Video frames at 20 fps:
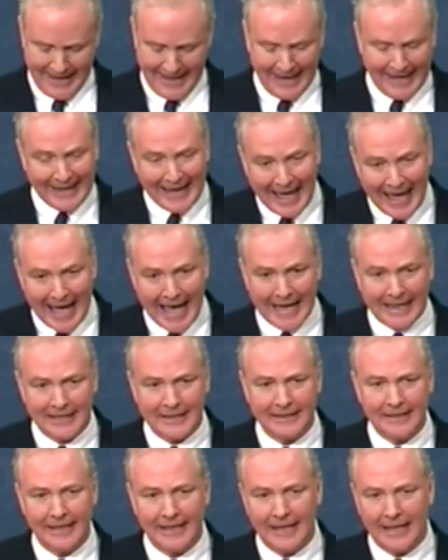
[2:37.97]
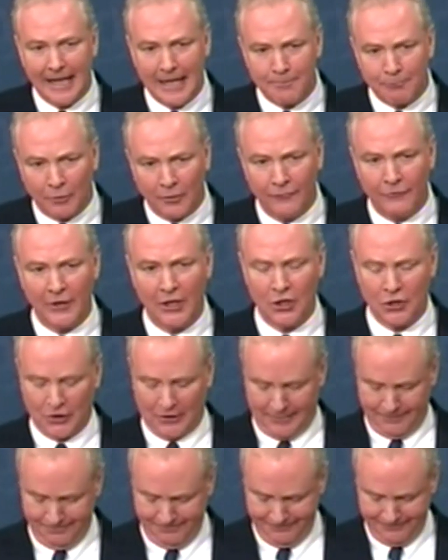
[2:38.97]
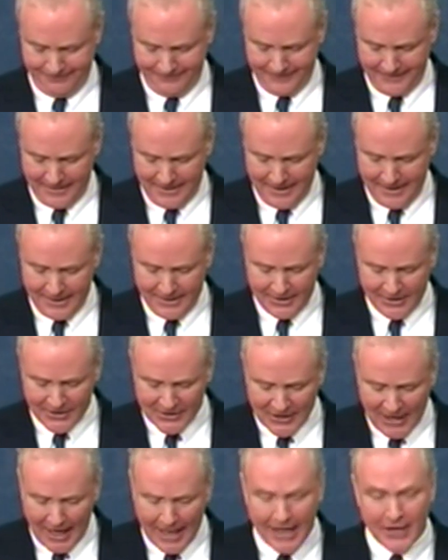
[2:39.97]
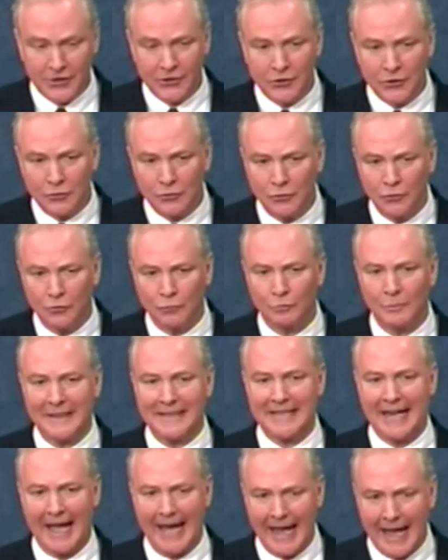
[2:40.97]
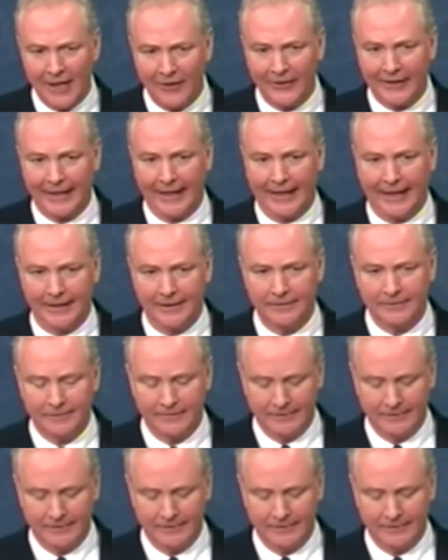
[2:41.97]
and added a provision designed to retaliate